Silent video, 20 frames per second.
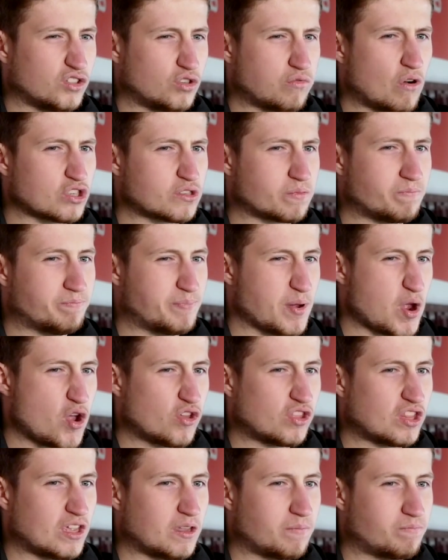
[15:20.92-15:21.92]
to watch
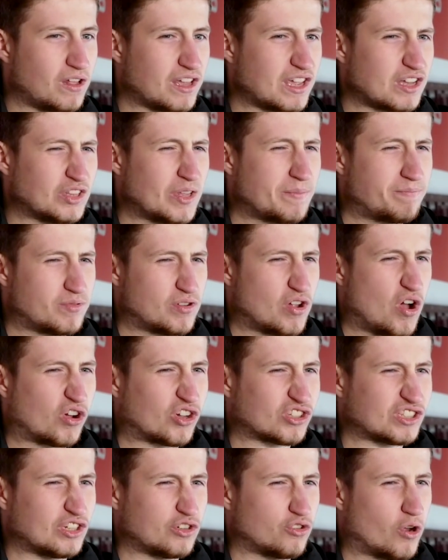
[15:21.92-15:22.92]
Burnley play
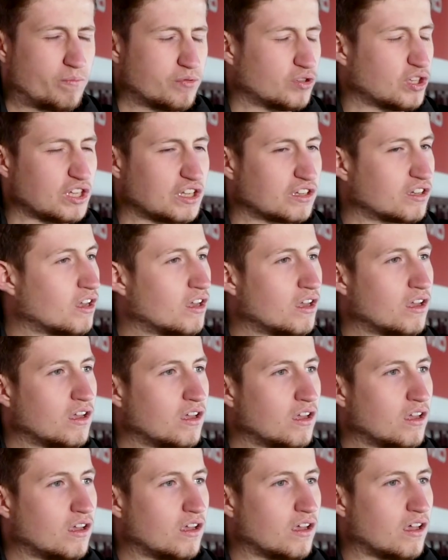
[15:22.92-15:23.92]
Olympiacos in the Europa League.
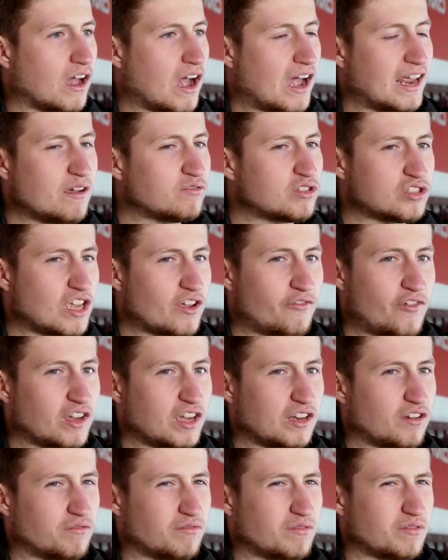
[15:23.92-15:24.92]
And I was just
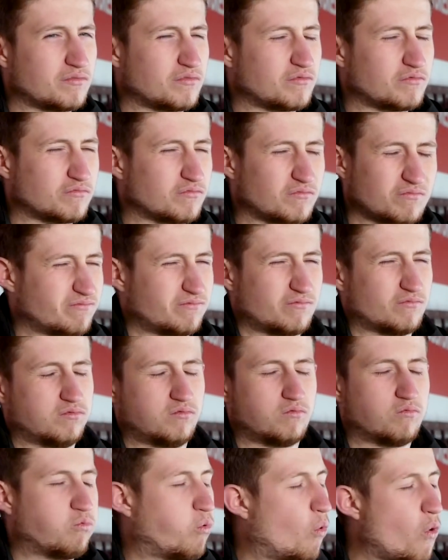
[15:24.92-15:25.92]
thinking,
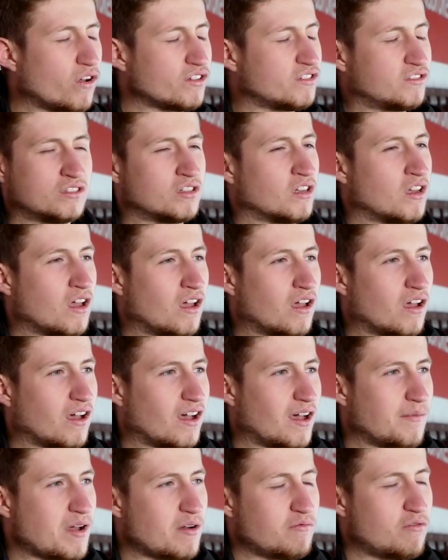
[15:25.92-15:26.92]
what?
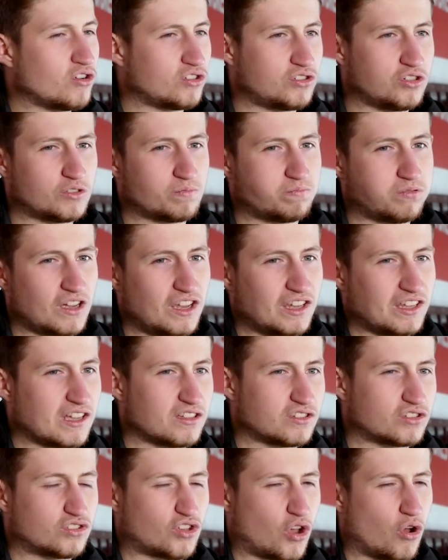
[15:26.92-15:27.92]
I watched us playing
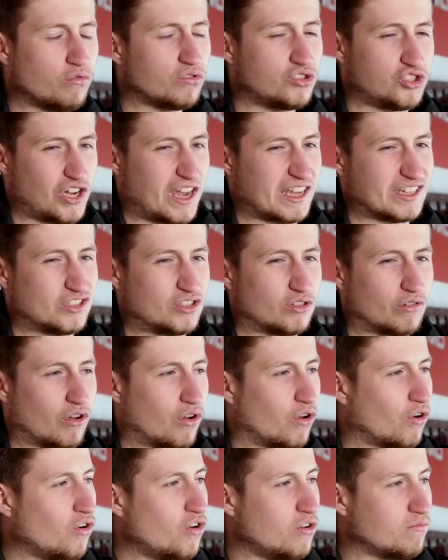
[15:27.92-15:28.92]
against Colchester at
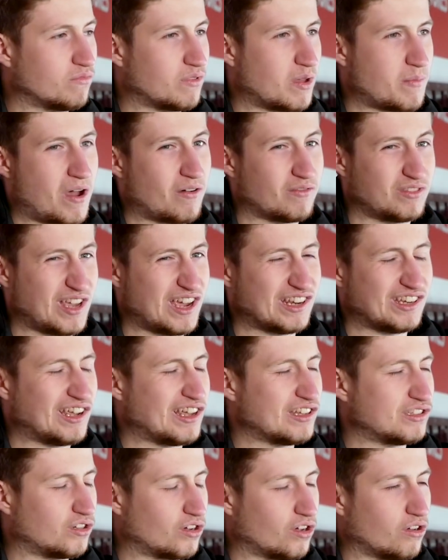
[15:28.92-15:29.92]
home about 10
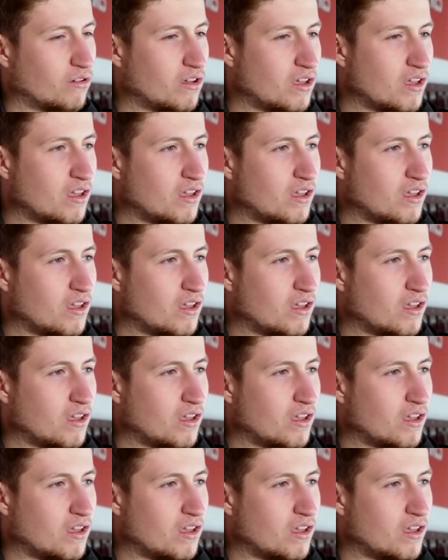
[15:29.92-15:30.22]
years ago.